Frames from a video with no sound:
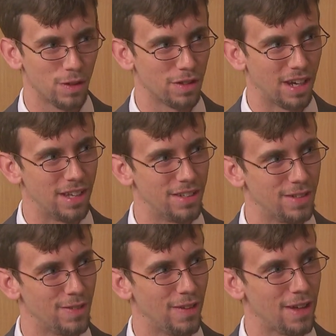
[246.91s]
the size
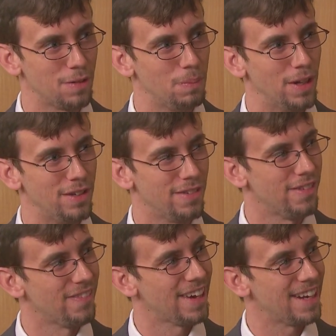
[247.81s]
of the last budget
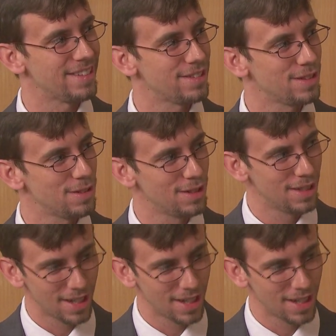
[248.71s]
we passed,